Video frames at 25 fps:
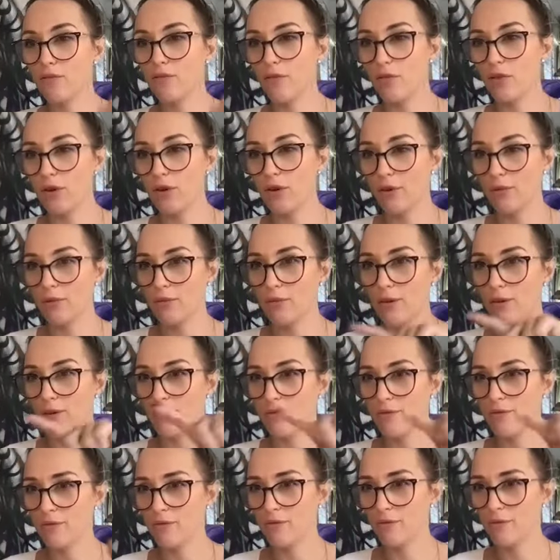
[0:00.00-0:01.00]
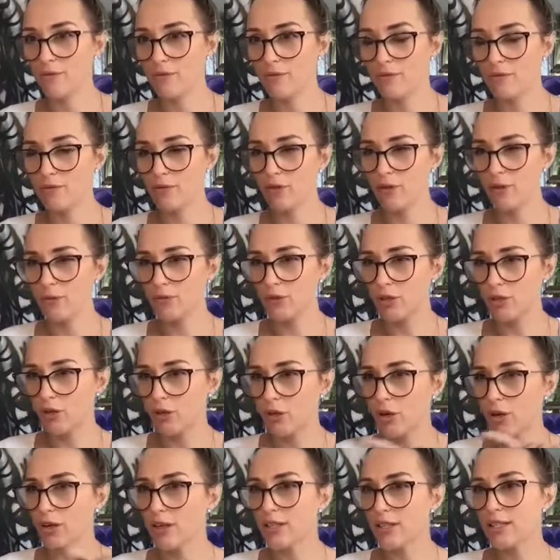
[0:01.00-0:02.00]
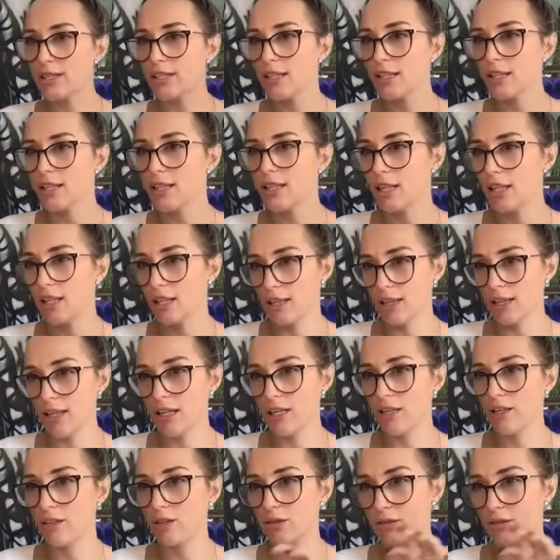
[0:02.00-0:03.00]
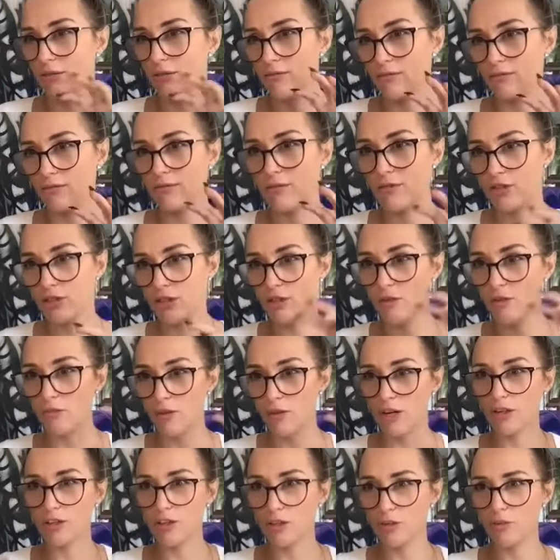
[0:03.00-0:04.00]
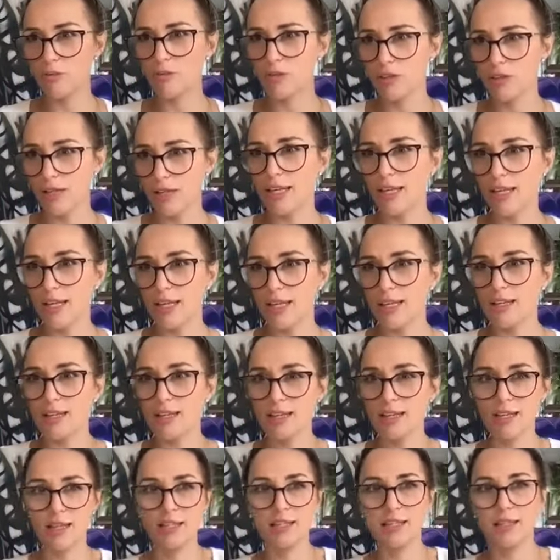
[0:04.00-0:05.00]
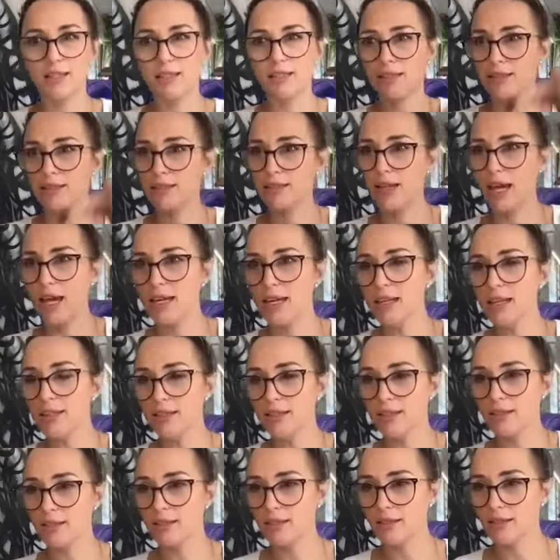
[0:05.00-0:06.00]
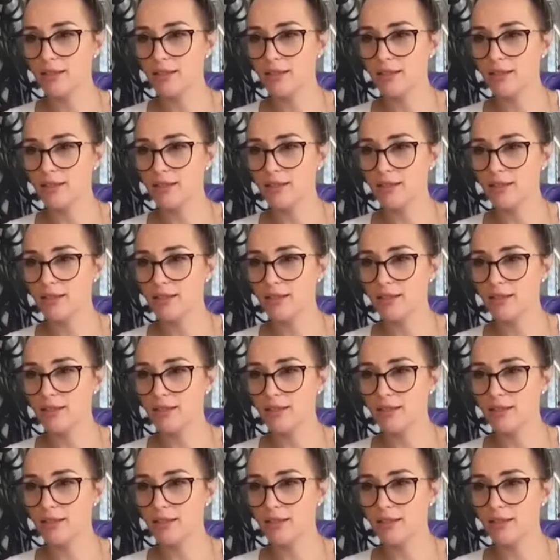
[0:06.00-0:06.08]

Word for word: form of cryptocurrency that then you cu- accumulate in this site